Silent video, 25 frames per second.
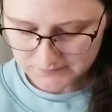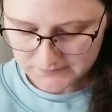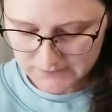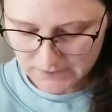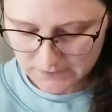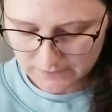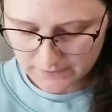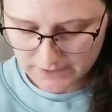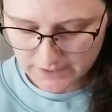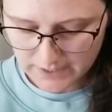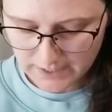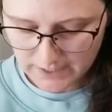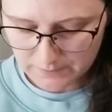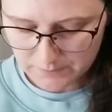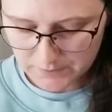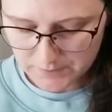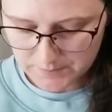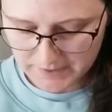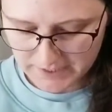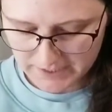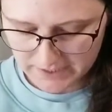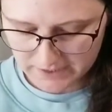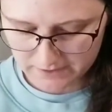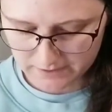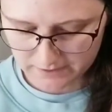that I would
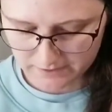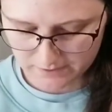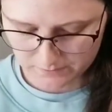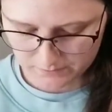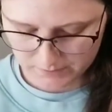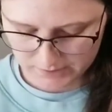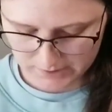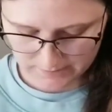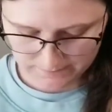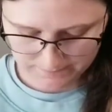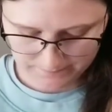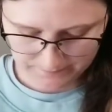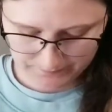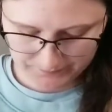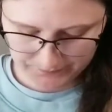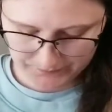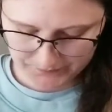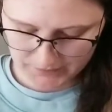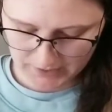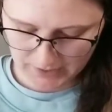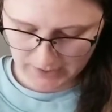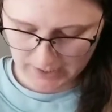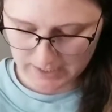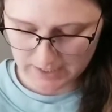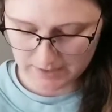make another one,
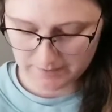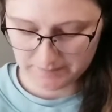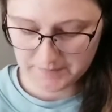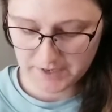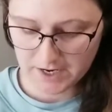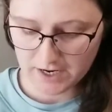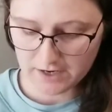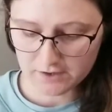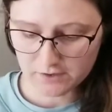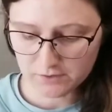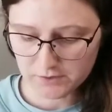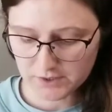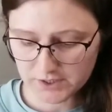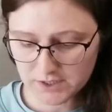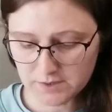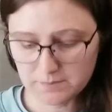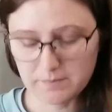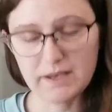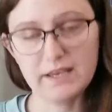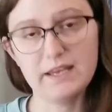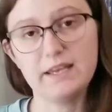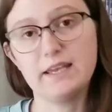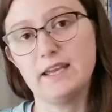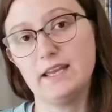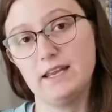and I'm not going to
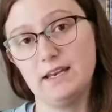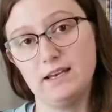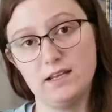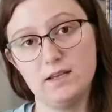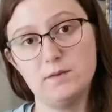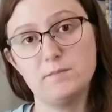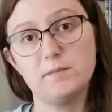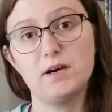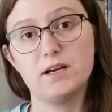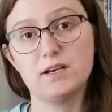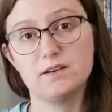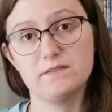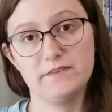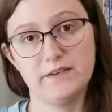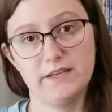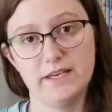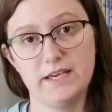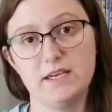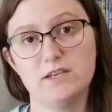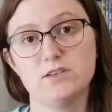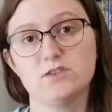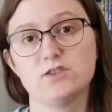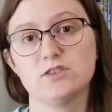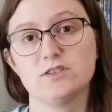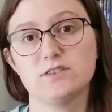make any
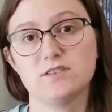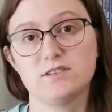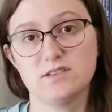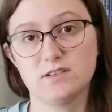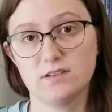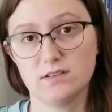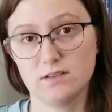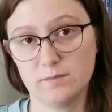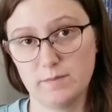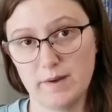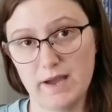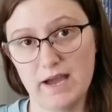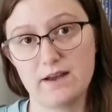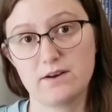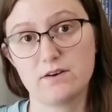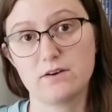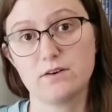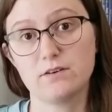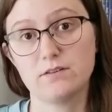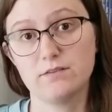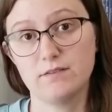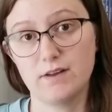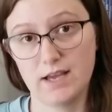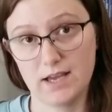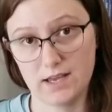modifications to the
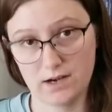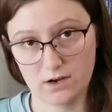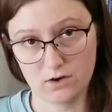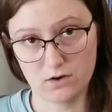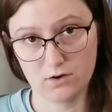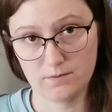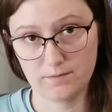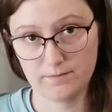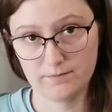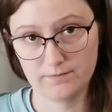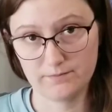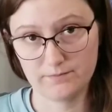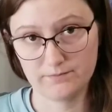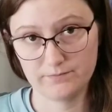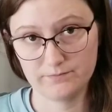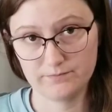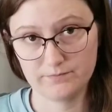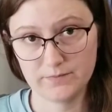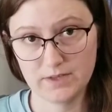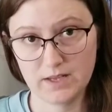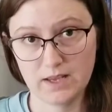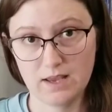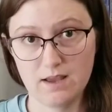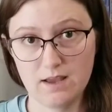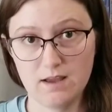pattern at all.
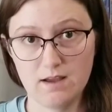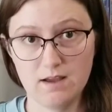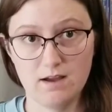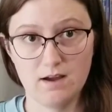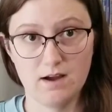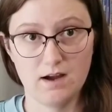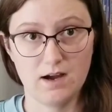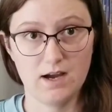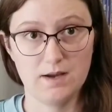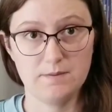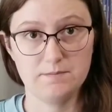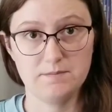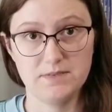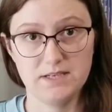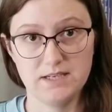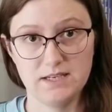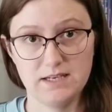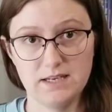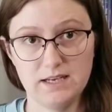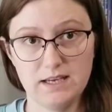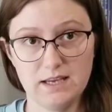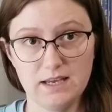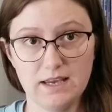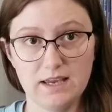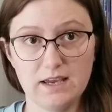I am
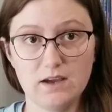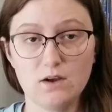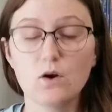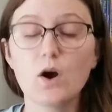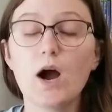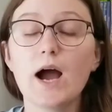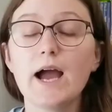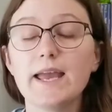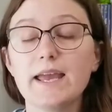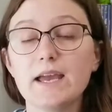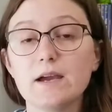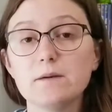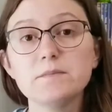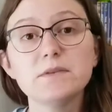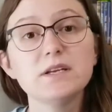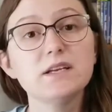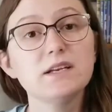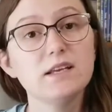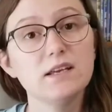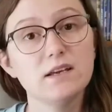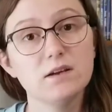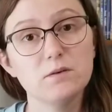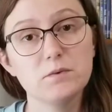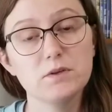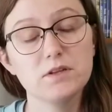
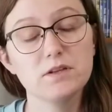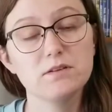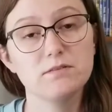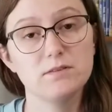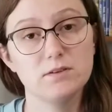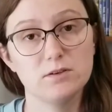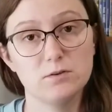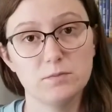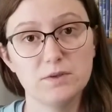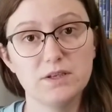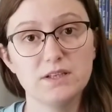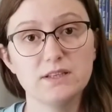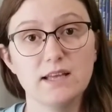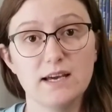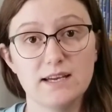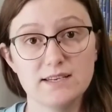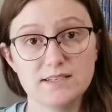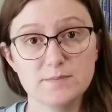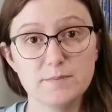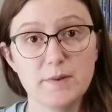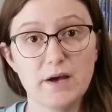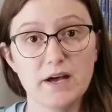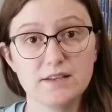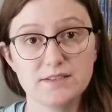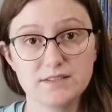knitting it with a little bit less
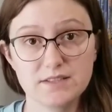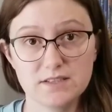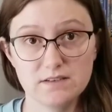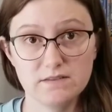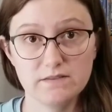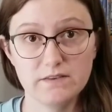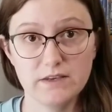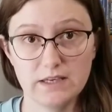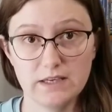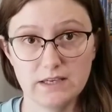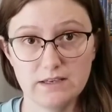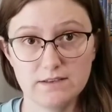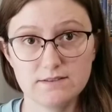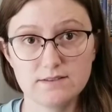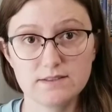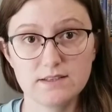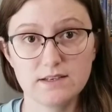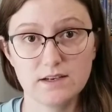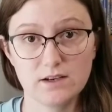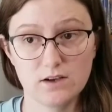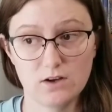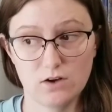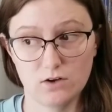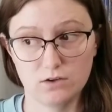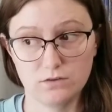positive ease than
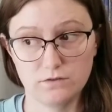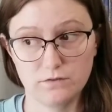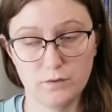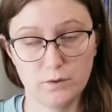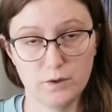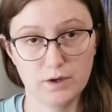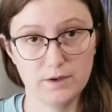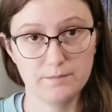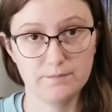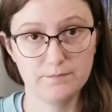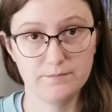it called for,